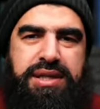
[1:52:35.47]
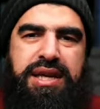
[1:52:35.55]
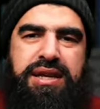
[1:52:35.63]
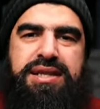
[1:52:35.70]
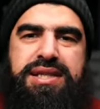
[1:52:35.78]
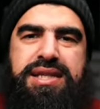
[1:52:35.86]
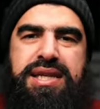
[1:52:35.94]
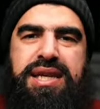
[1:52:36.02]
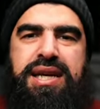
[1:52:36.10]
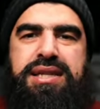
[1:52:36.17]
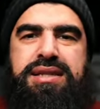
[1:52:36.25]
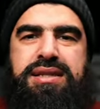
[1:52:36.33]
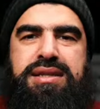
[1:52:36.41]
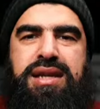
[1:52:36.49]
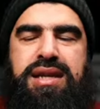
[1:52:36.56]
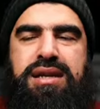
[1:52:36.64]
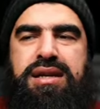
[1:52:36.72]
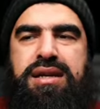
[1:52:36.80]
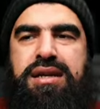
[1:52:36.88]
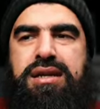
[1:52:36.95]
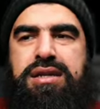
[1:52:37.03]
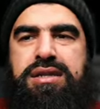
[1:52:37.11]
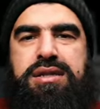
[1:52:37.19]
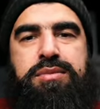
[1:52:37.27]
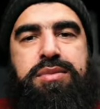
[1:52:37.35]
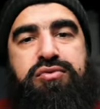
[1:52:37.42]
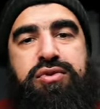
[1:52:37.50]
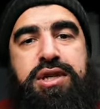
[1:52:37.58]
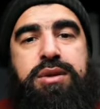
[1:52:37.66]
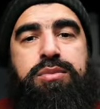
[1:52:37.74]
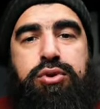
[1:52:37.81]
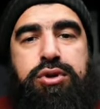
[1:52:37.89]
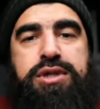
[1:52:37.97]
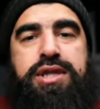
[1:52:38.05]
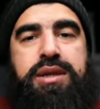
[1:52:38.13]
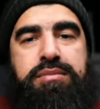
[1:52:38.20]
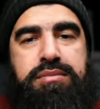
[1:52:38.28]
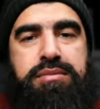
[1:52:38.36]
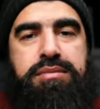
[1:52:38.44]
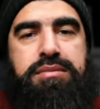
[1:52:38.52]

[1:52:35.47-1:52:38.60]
They see as something really important to them.